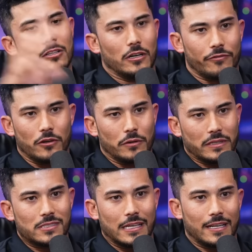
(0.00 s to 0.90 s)
to learn it for real
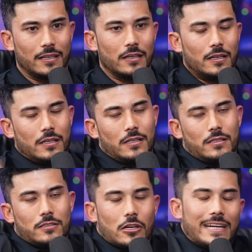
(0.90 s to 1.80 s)
estate.
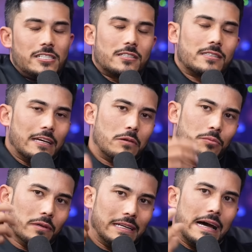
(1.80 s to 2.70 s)
So I just think
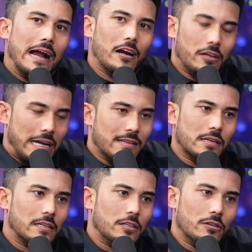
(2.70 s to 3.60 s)
people need to hire guys
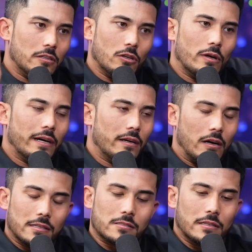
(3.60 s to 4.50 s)
like you to do it,
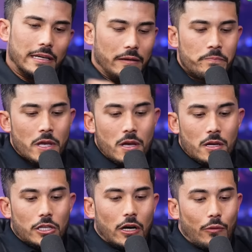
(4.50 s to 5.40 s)
honestly. And,
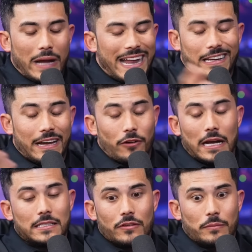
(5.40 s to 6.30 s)
you know, I
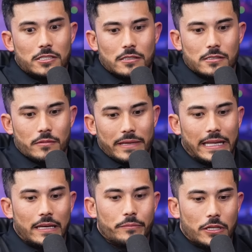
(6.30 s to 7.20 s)
forgot to even mention this at the
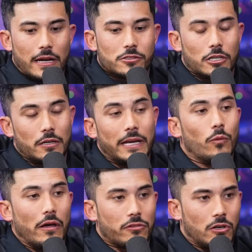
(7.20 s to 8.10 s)
beginning, but you guys are going to be at
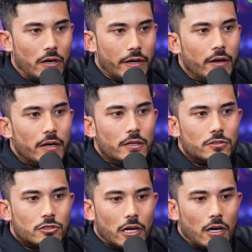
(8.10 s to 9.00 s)
WealthCon.
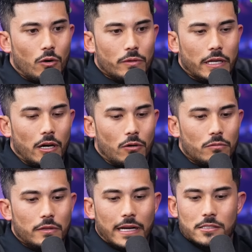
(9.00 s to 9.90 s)
So, you know,
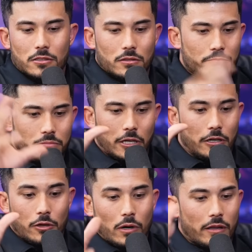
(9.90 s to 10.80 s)
you guys will, you know,
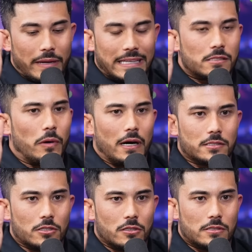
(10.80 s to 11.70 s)
you're one of the main
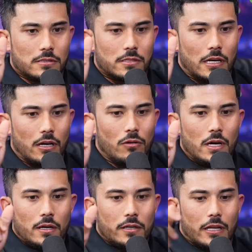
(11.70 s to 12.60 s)
sponsors. And so,
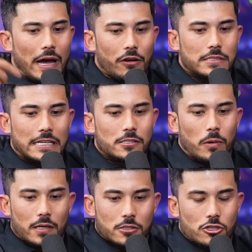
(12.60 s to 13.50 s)
you know, I don't take
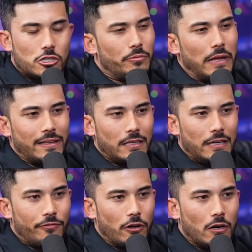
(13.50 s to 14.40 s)
sponsorship
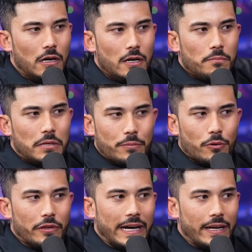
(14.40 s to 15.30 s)
lightly for
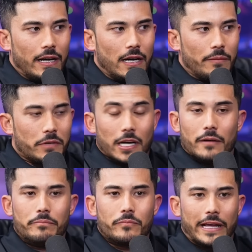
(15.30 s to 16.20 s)
people that
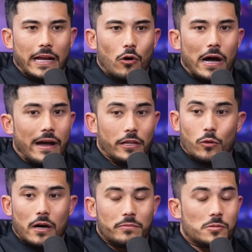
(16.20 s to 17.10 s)
come. Like I only want